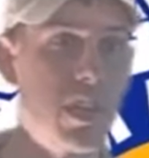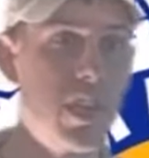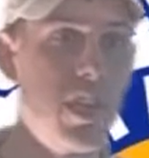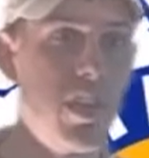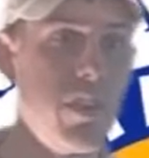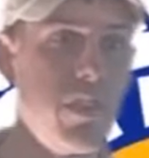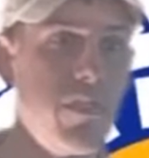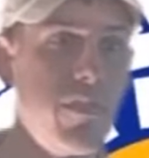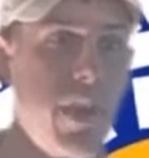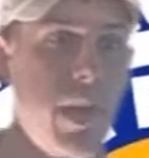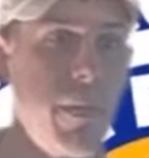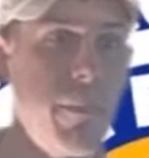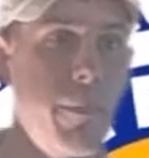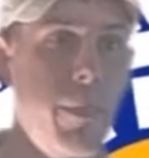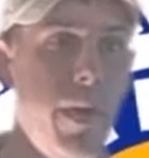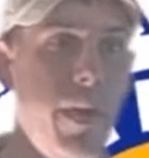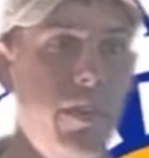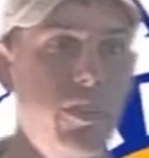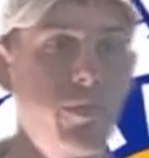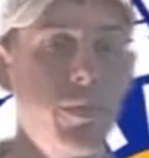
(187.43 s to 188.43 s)
the vampires.
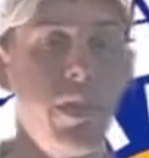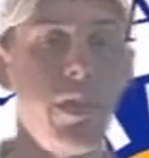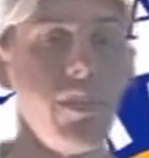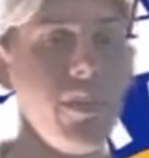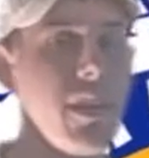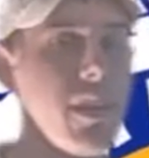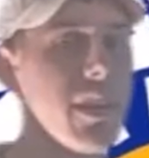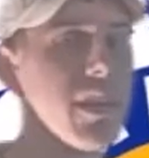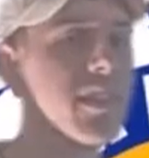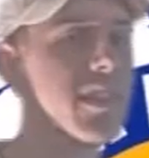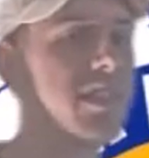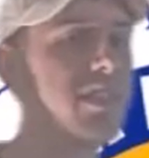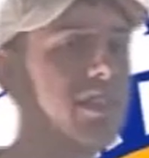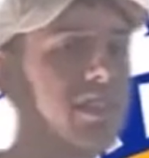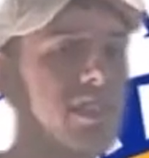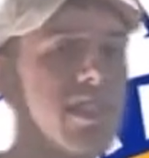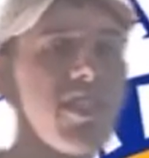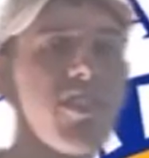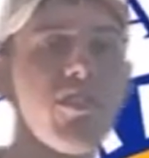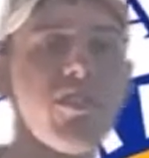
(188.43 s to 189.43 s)
Well, these
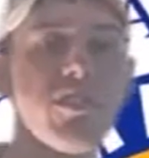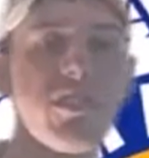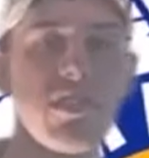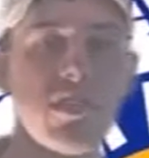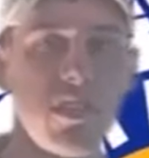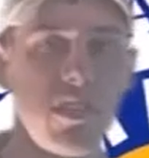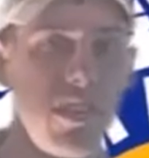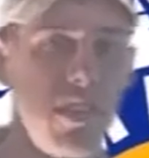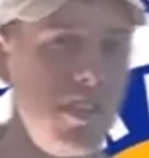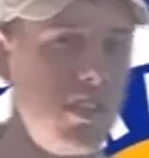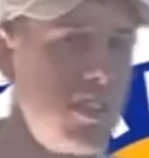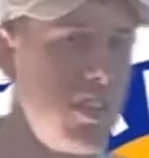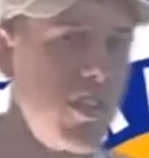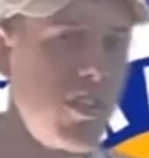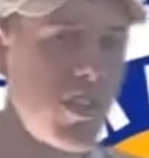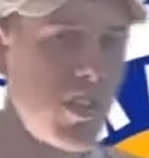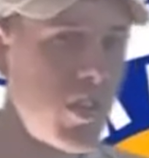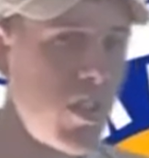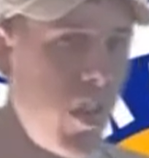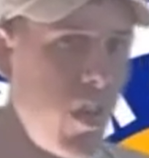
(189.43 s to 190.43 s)
secret
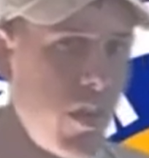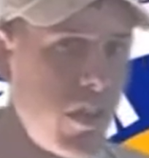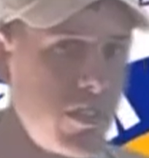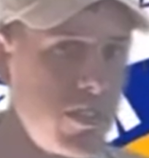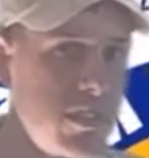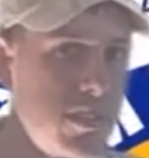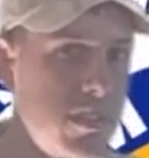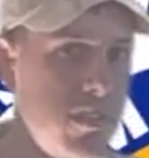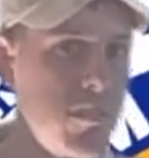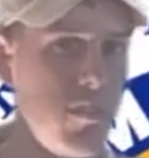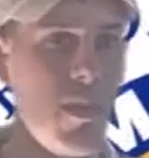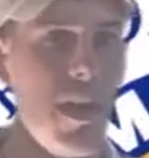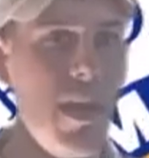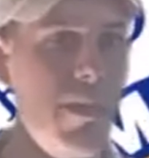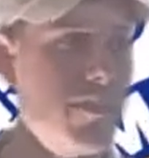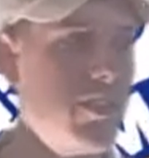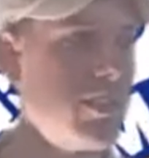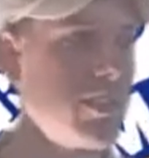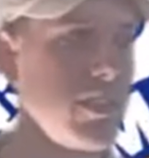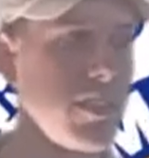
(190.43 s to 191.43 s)
cults, well,
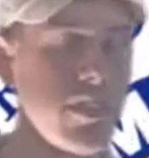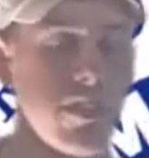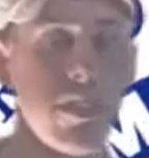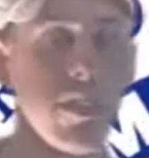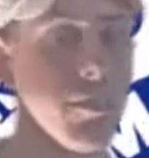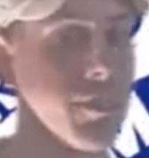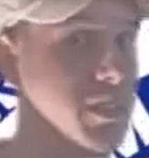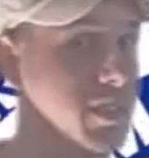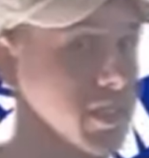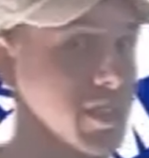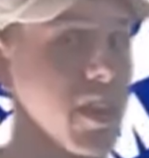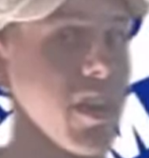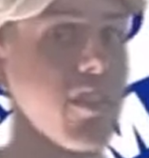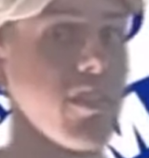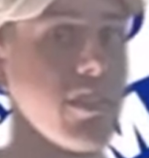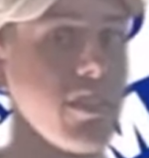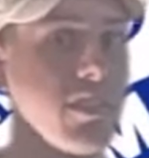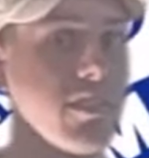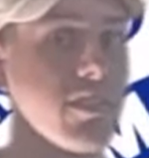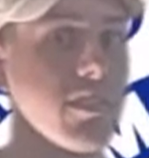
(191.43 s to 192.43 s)
obviously they're going to be scared of these
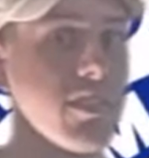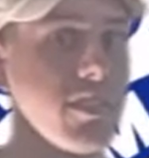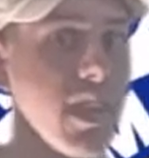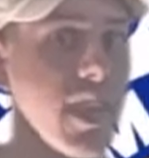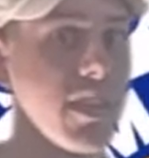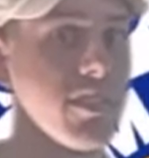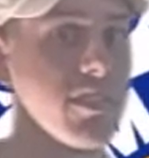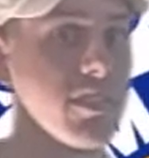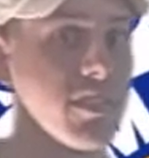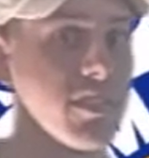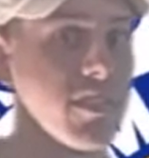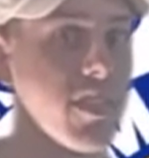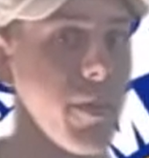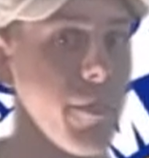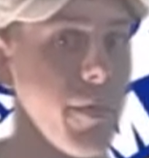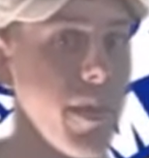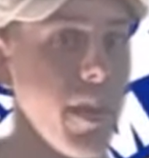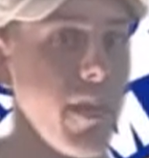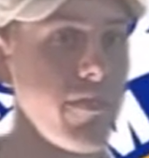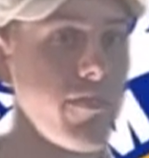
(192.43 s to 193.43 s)
assassins coming
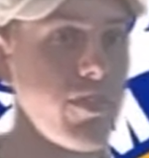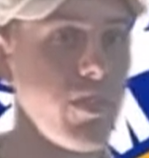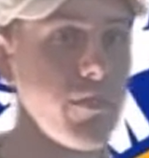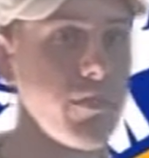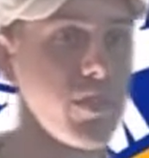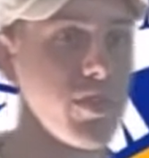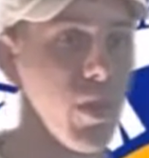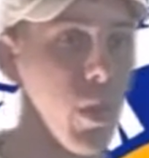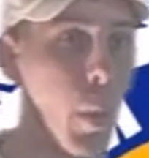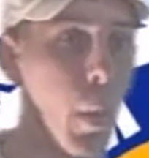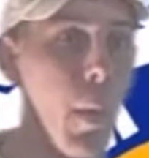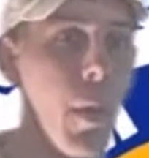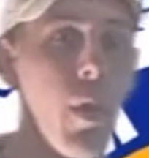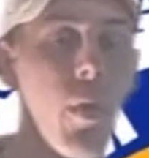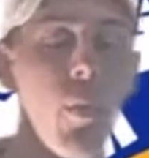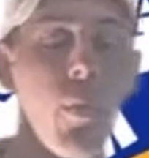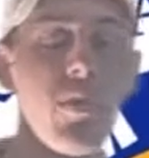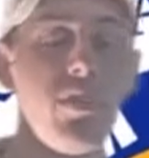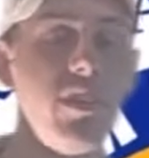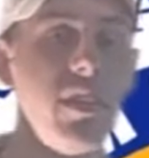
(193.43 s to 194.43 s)
after them. So what
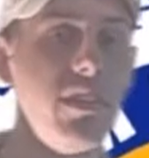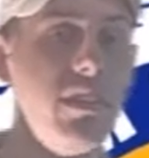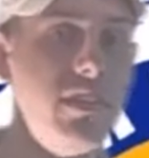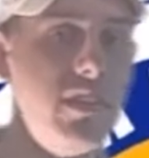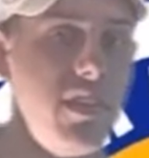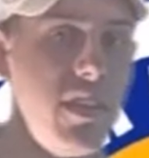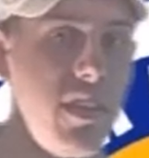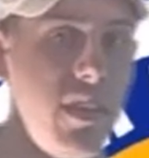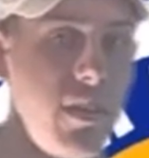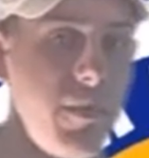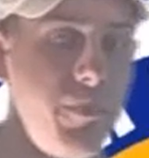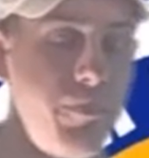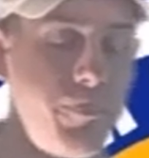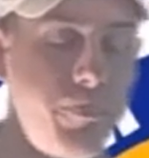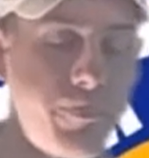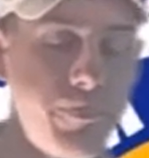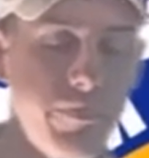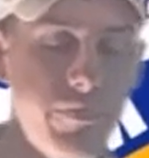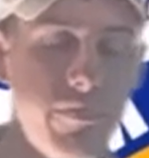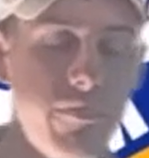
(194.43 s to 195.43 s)
they did
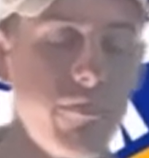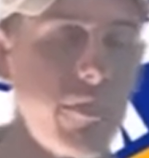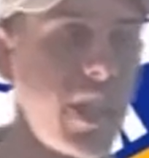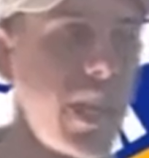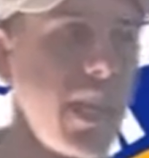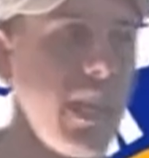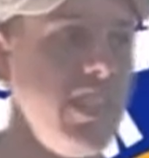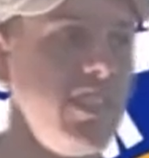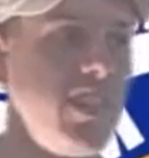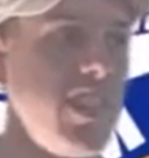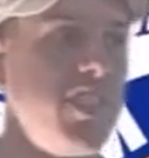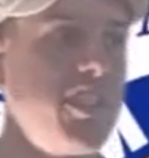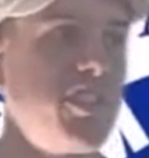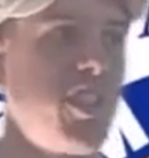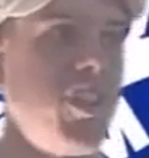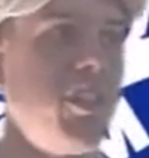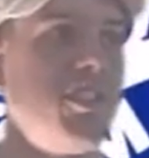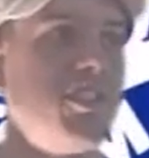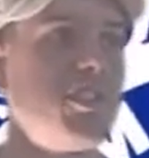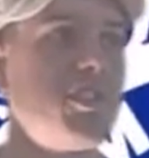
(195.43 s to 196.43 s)
is they started
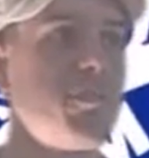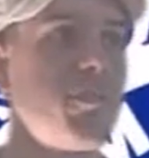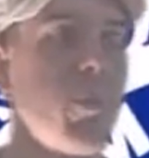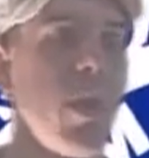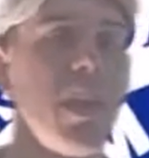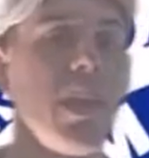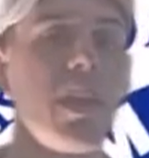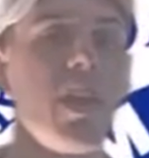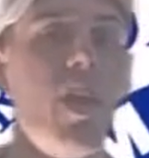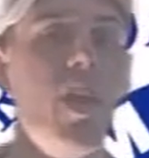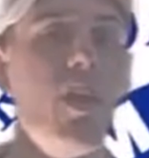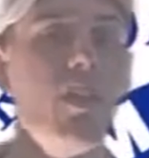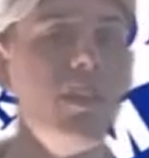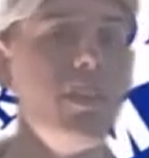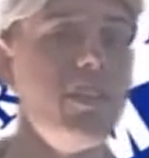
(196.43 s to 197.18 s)
spreading all these